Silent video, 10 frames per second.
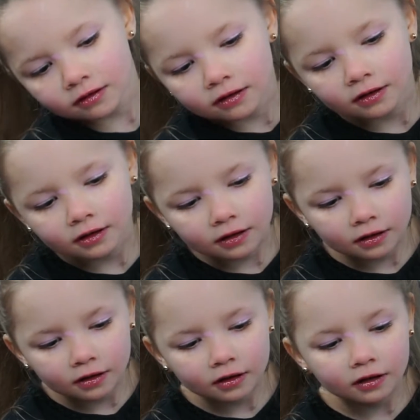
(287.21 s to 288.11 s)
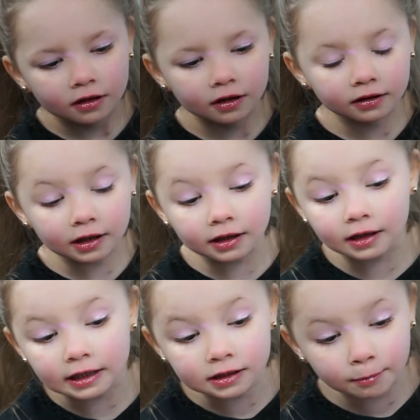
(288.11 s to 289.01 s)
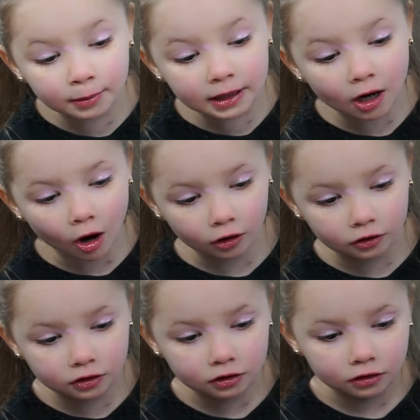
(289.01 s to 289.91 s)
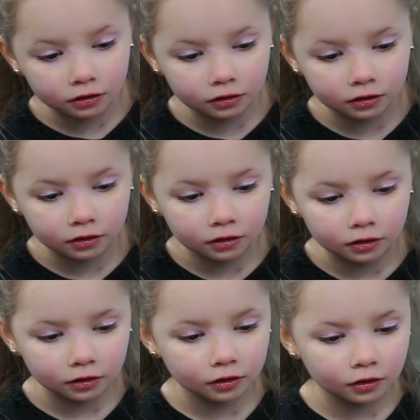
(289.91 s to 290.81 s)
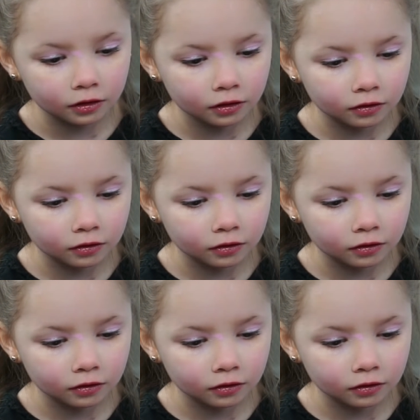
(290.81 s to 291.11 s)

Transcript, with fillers: Okay. The, like the big heart. I never had that.